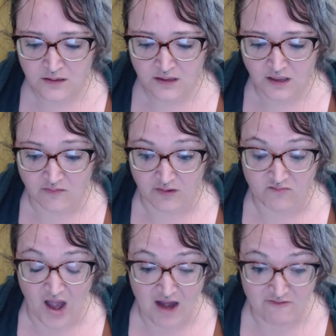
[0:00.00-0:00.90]
if
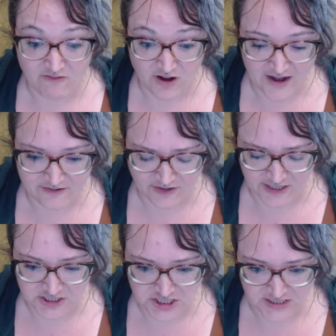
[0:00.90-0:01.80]
I've ever had a
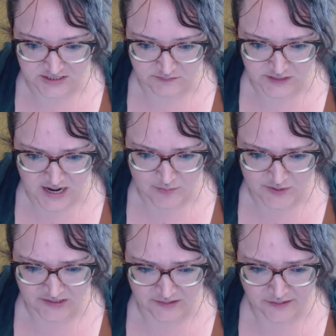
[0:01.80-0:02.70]
fucking chance of
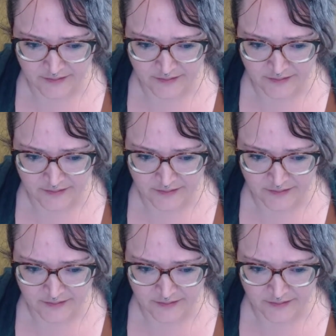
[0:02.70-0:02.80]
adapting.